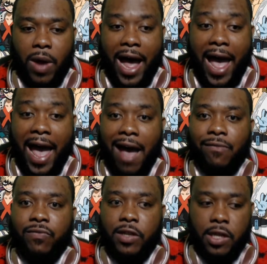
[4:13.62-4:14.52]
I
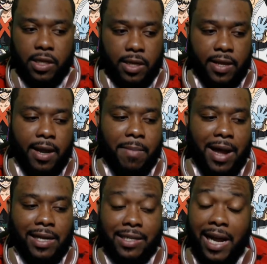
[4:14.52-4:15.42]
haven't, the thing
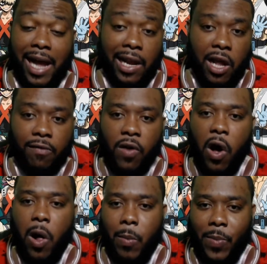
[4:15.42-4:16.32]
about it is, like, I love
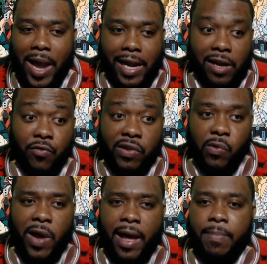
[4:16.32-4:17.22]
All Might, and the
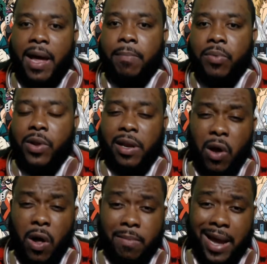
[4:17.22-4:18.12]
reason why I'm not putting
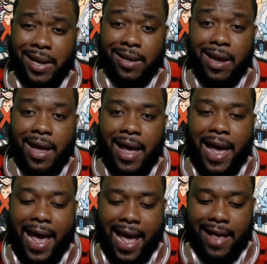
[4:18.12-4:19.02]
All Might
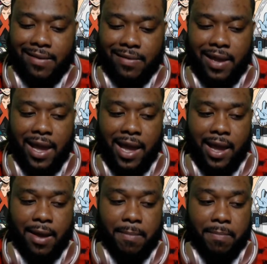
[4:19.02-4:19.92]
as
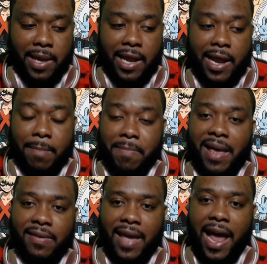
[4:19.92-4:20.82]
in a
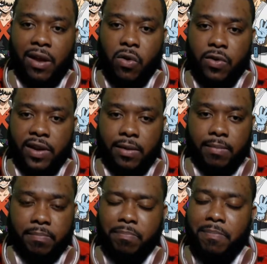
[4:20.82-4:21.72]
best category,
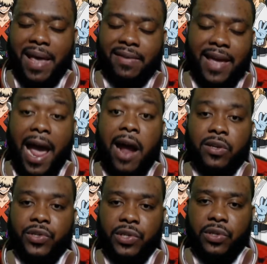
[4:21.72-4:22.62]
best
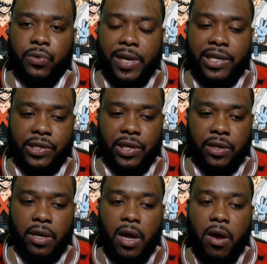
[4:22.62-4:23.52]
character
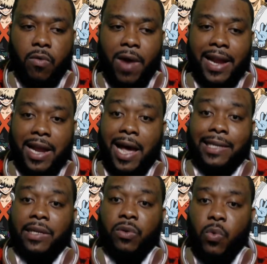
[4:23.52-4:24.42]
situation right now,
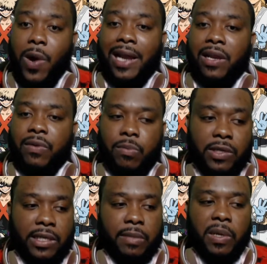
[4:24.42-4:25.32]
as in who I love the
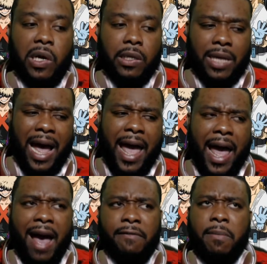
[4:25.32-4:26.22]
most, is because I
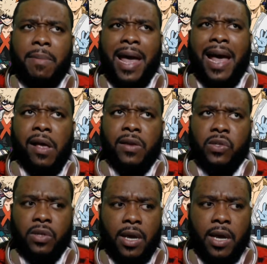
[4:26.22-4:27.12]
have him
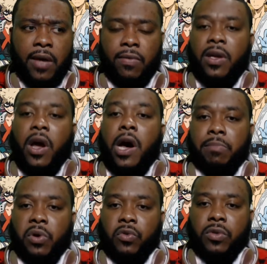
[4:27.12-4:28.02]
as the
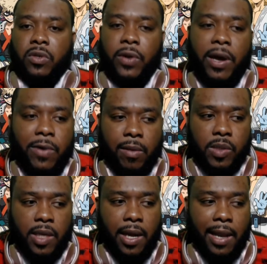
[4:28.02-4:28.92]
utmost. You get what
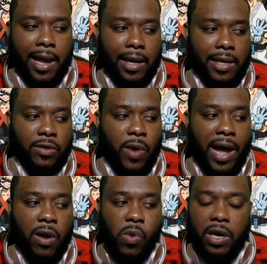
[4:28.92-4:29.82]
I'm saying? Like, that's
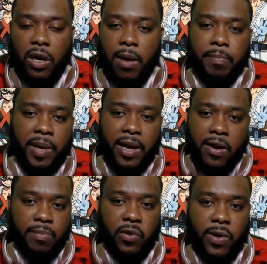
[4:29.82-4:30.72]
why I don't want to
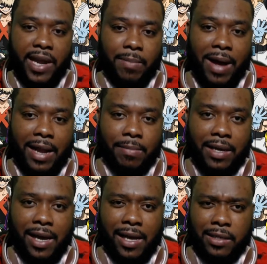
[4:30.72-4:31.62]
compare him to anybody,
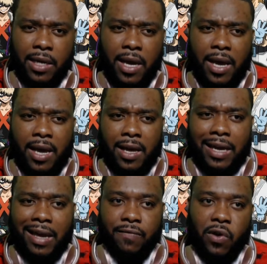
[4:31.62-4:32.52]
because
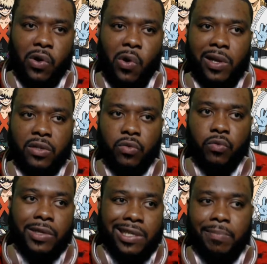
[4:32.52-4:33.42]
if you're going to
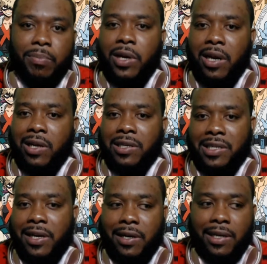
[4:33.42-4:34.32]
really put it on a
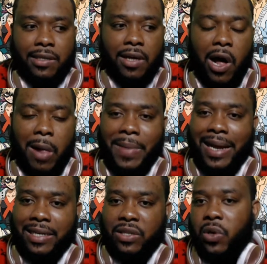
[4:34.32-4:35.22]
tier list, All
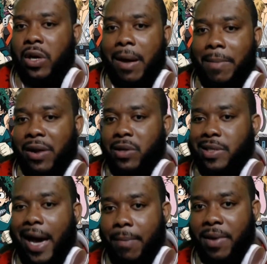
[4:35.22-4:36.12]
Might is going to come out
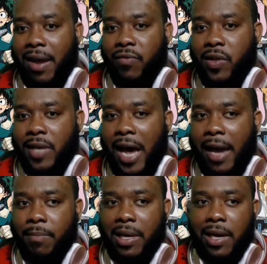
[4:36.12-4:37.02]
on top every
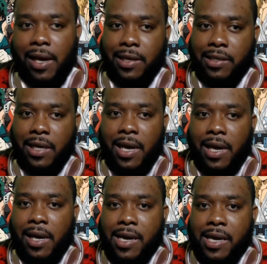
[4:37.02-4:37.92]
time, because
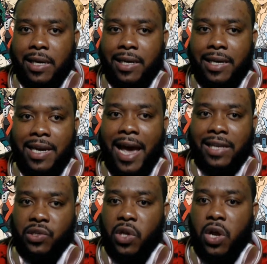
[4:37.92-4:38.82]
he
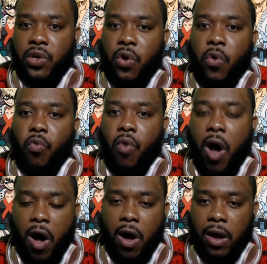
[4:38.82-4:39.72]
has done no
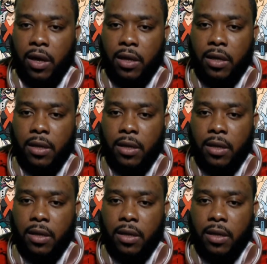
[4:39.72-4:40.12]
wrong